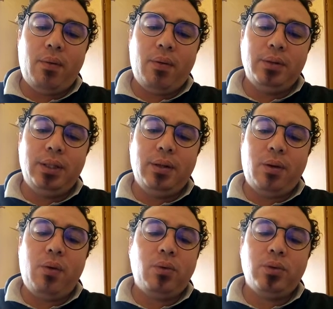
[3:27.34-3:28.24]
on here
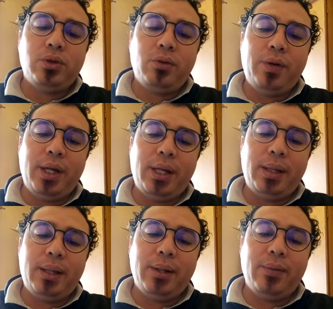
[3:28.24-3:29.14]
are also very
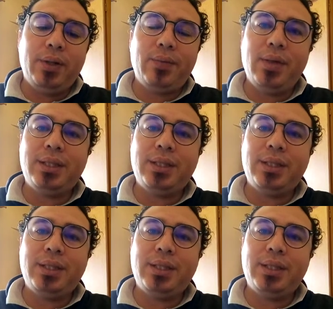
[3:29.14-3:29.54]
clear. The